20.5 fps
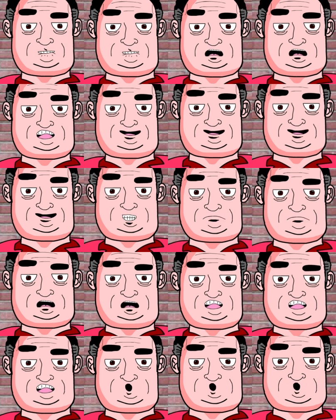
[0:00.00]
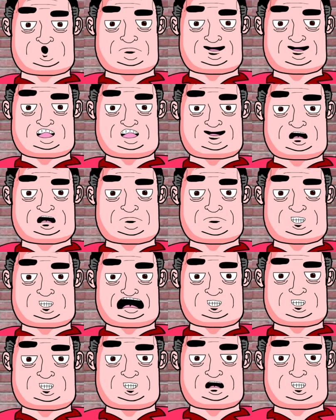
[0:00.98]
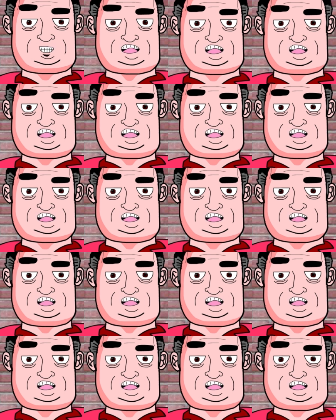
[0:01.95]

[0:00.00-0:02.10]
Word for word: of any small to medium sized